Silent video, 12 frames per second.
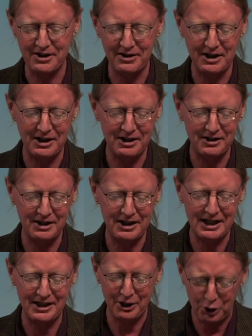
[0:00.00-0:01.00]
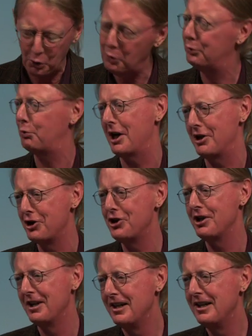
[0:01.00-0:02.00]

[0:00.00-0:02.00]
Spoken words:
in the Gold Rush.